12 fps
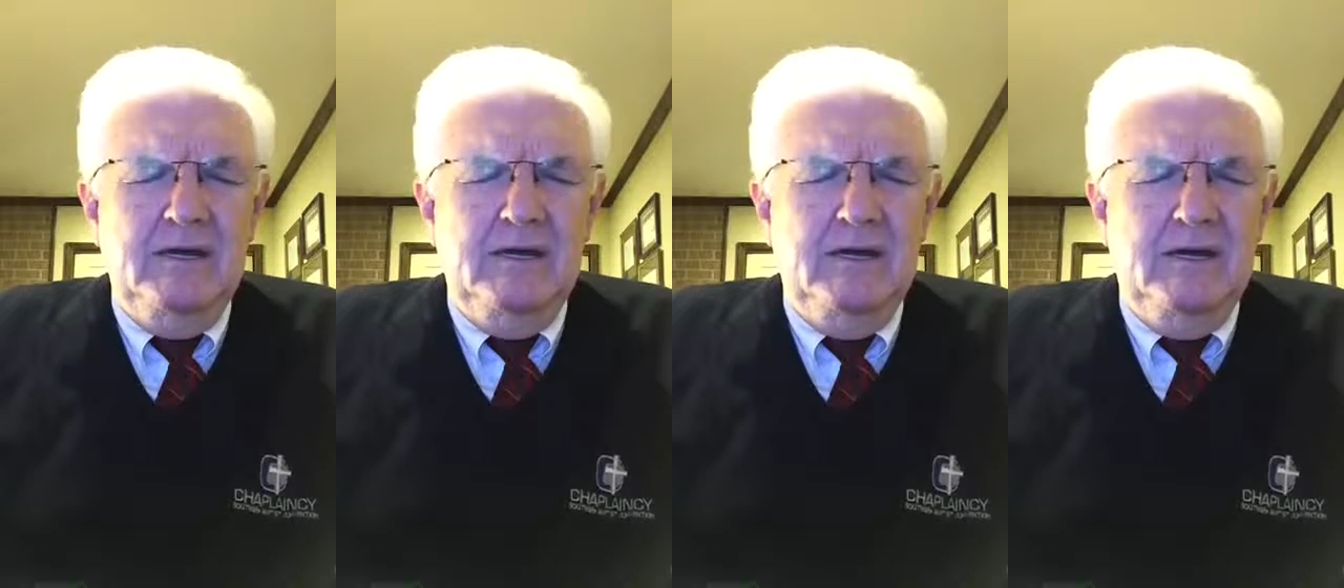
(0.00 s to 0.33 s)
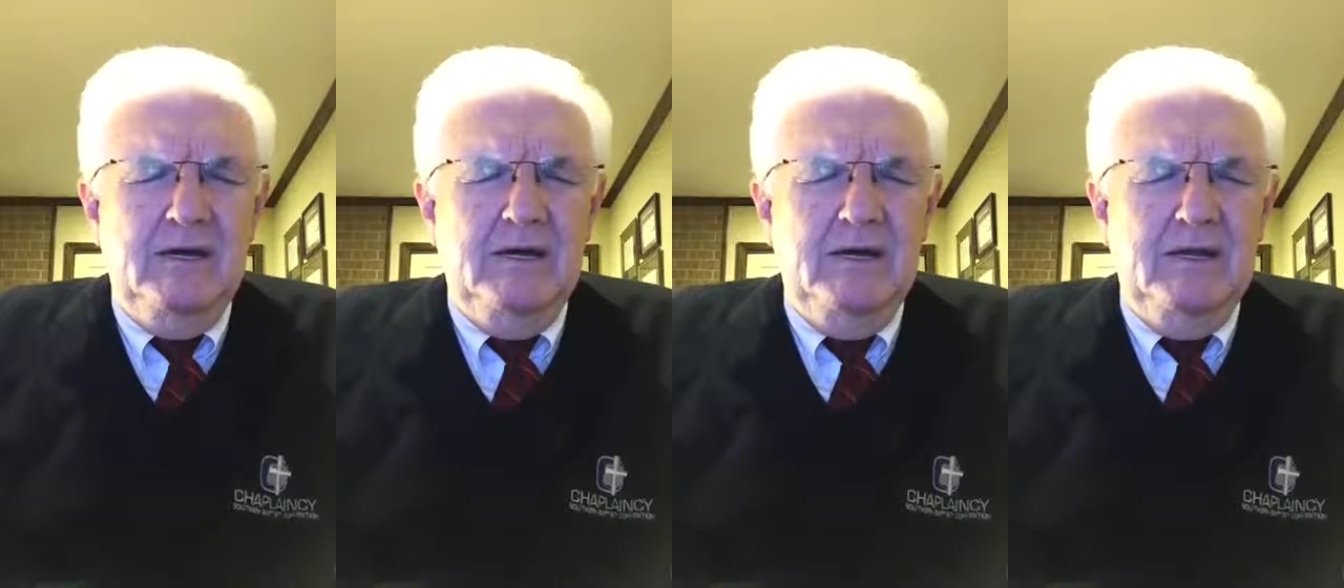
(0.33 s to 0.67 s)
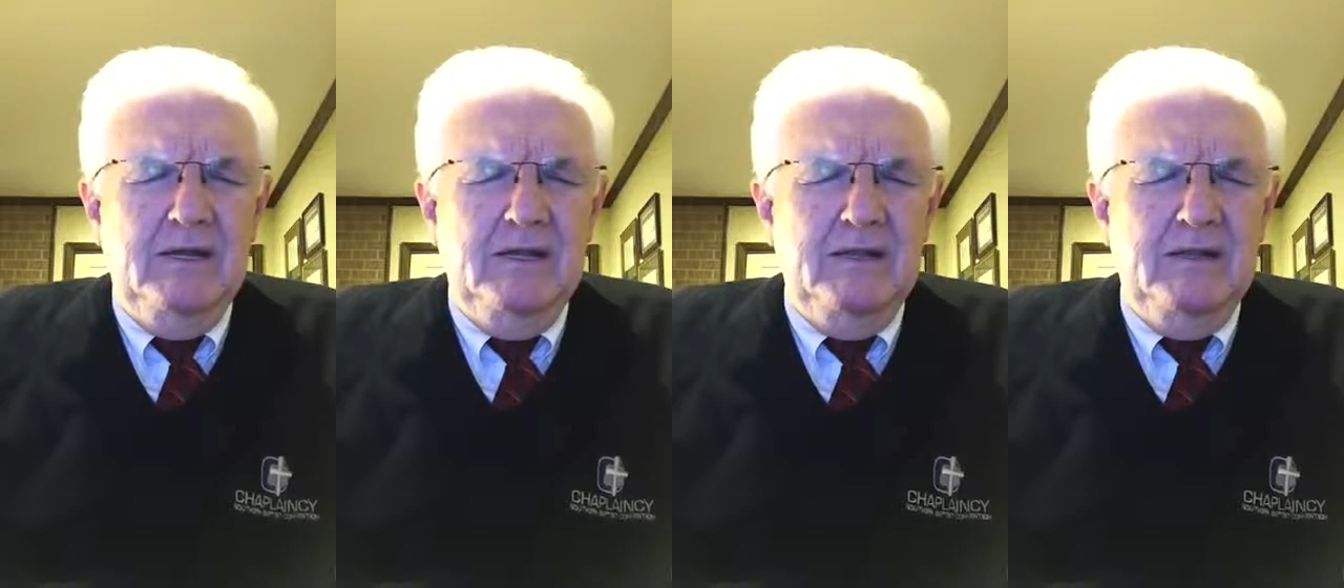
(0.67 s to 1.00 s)

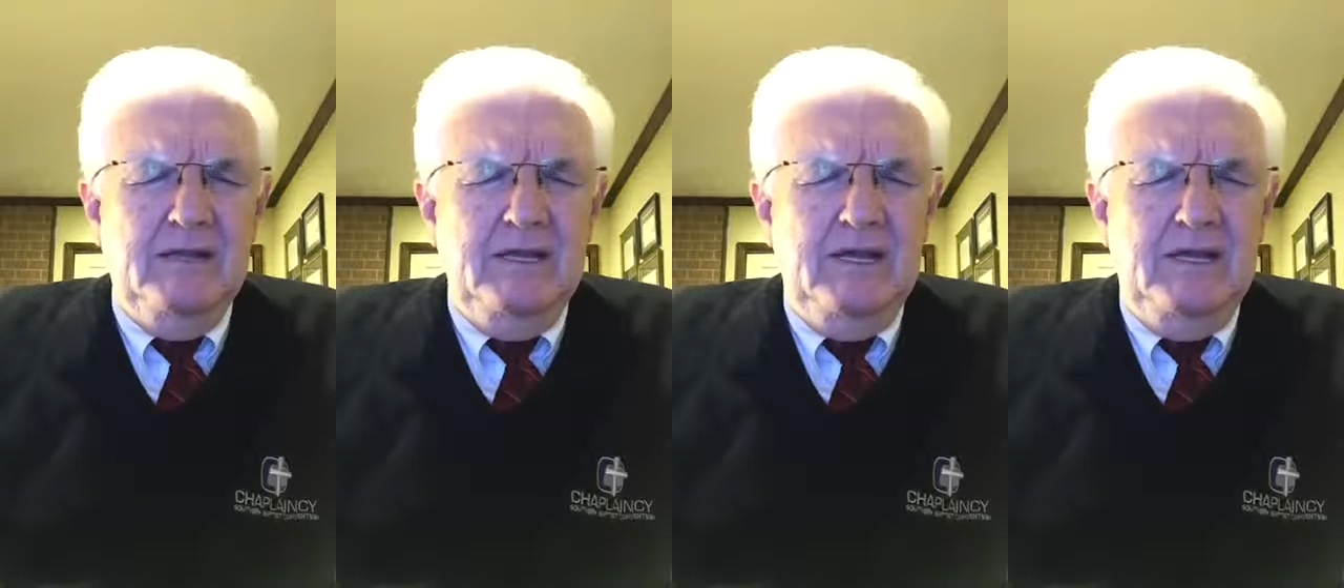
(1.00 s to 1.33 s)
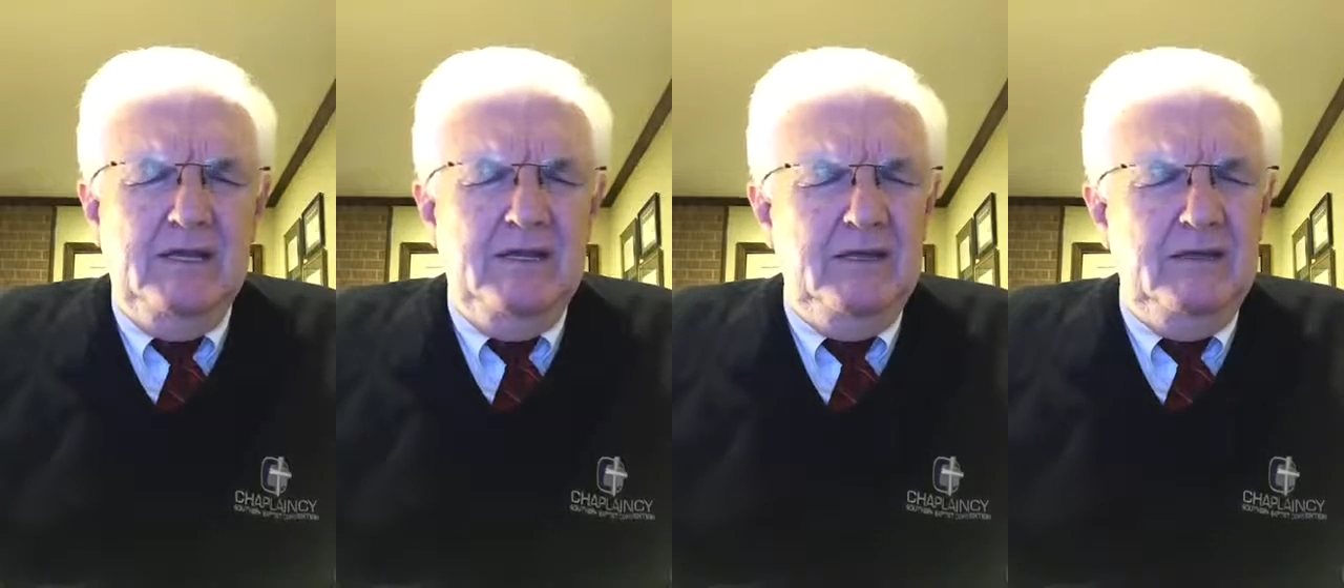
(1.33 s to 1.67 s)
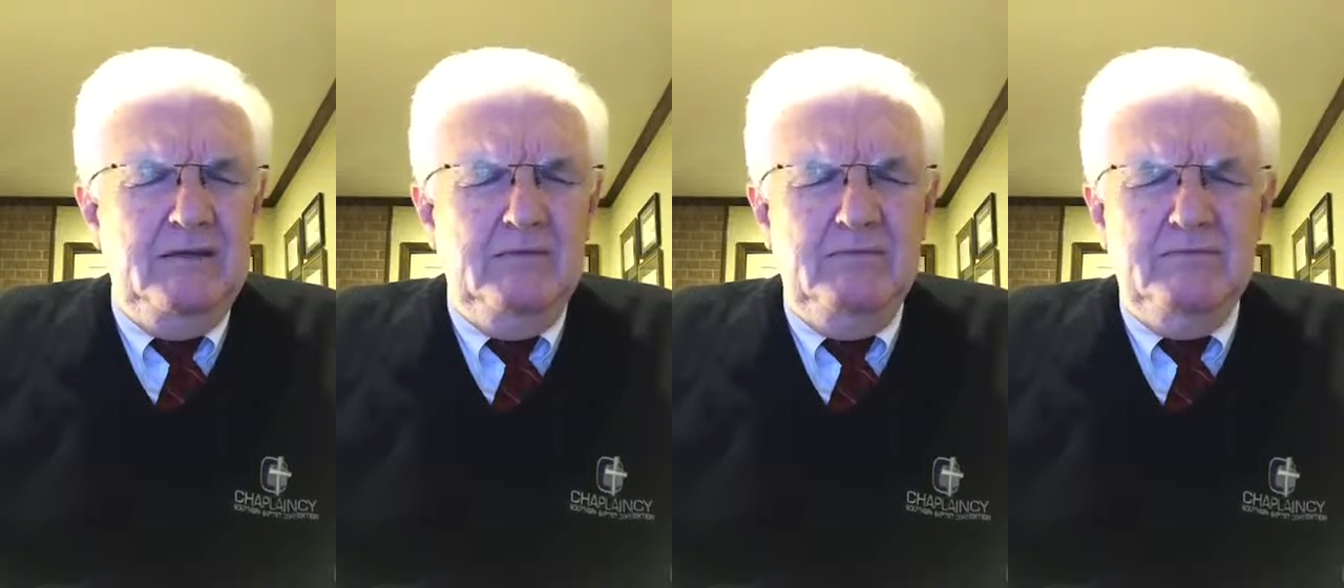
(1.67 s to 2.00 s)
the